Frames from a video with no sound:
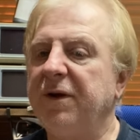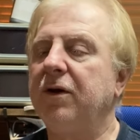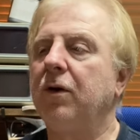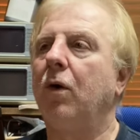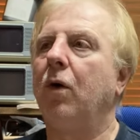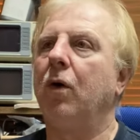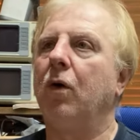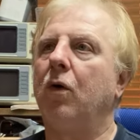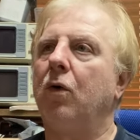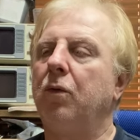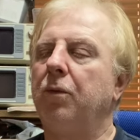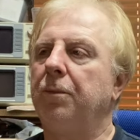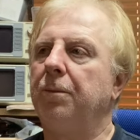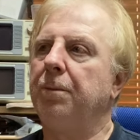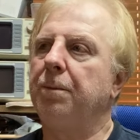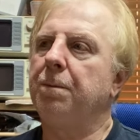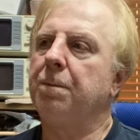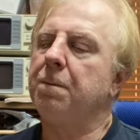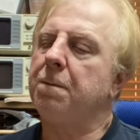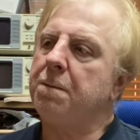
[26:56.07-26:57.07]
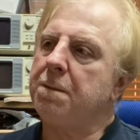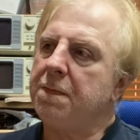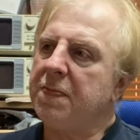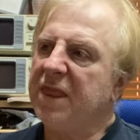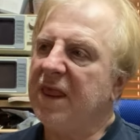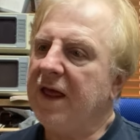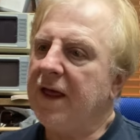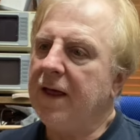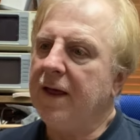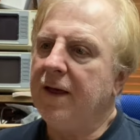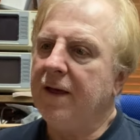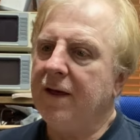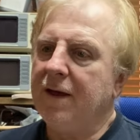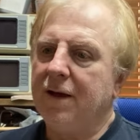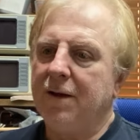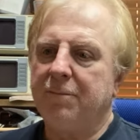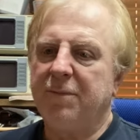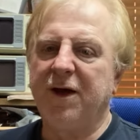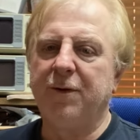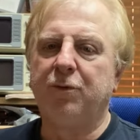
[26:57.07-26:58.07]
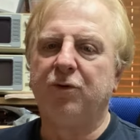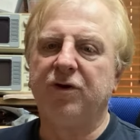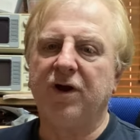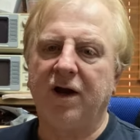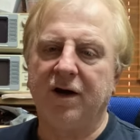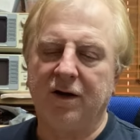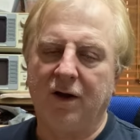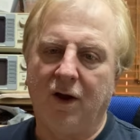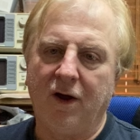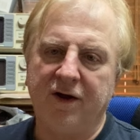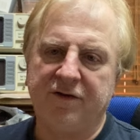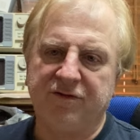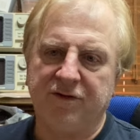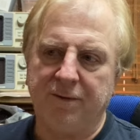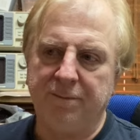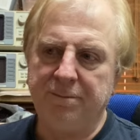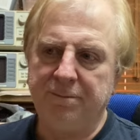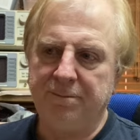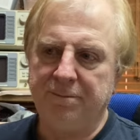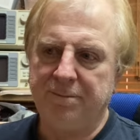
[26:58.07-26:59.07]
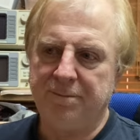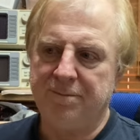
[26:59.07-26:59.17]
coil. People don't like them,